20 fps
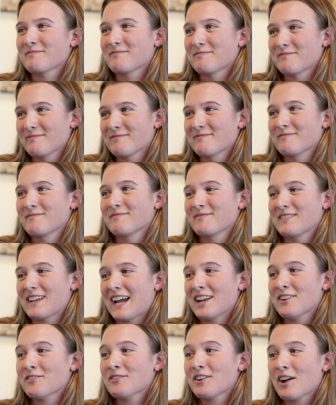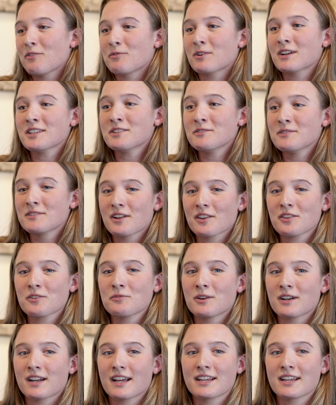I don't know. I want to do another one.